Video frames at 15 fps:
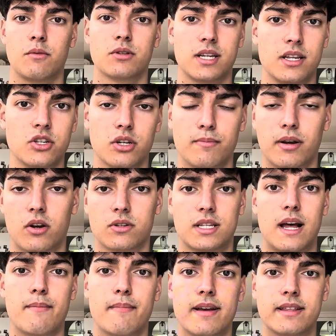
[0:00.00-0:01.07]
injured, because
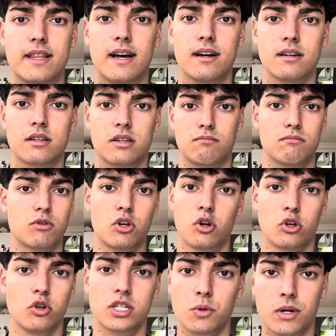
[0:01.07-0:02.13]
that meant that, you know,
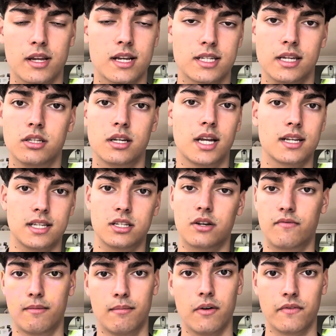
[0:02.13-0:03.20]
usually when he gets injured
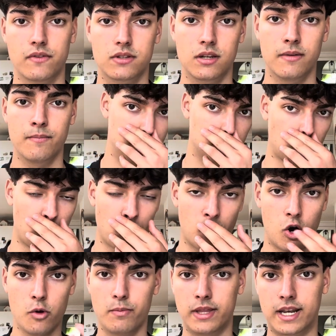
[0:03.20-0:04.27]
for months. So we were
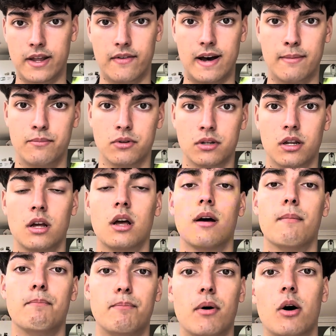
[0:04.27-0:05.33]
hoping that never happened.
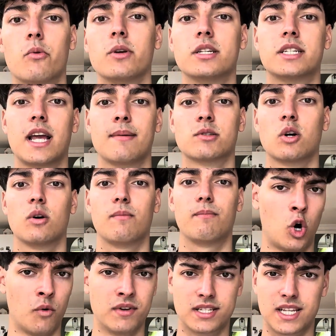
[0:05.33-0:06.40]
But Reece James
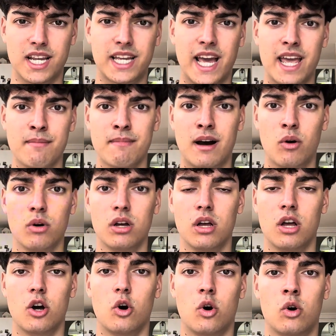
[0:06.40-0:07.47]
obviously came out
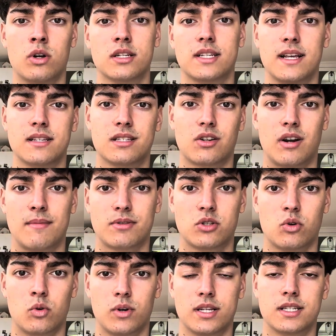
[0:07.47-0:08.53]
on his Instagram
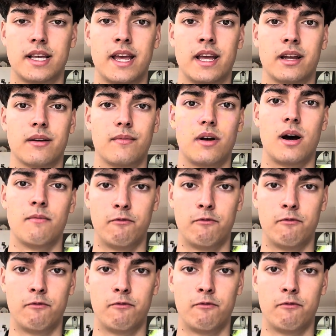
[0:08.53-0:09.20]
story saying, "I'm